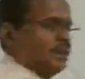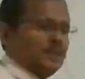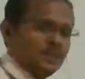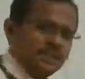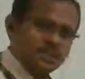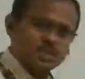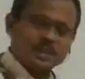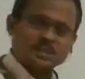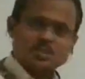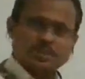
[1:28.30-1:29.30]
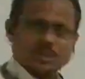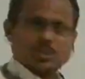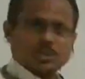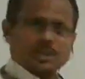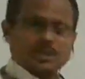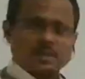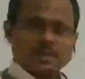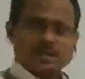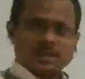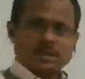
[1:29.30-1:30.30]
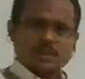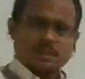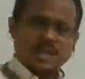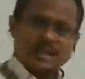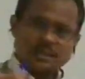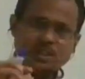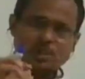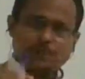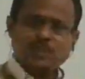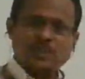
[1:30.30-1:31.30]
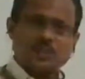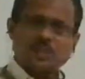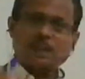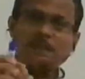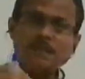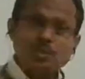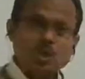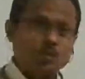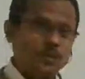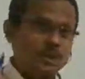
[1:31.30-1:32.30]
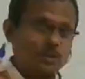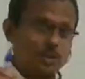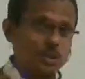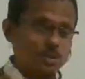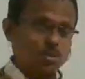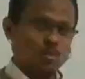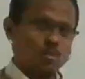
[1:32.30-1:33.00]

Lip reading: is a structure that is present in the mesophyll tissue.